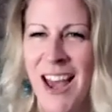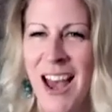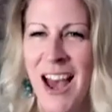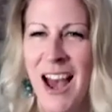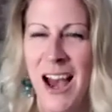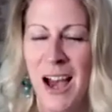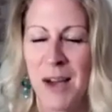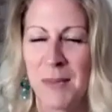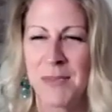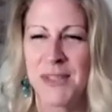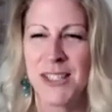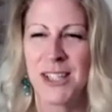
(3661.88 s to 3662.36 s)

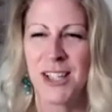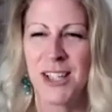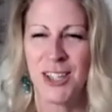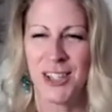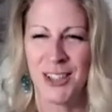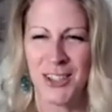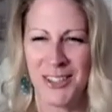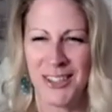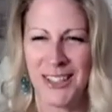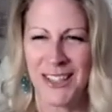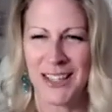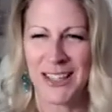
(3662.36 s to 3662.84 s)

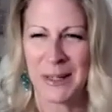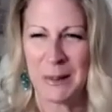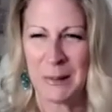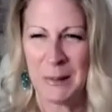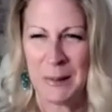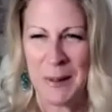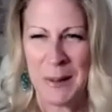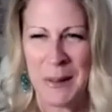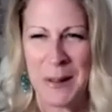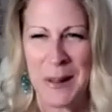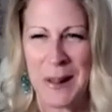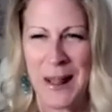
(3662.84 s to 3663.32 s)
Absolutely.
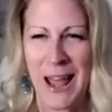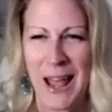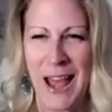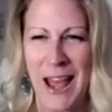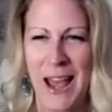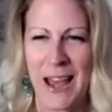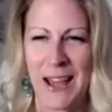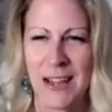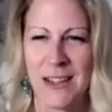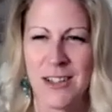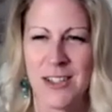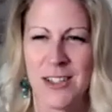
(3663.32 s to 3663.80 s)

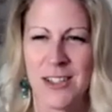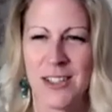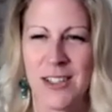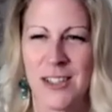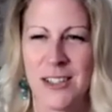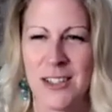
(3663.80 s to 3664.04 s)
And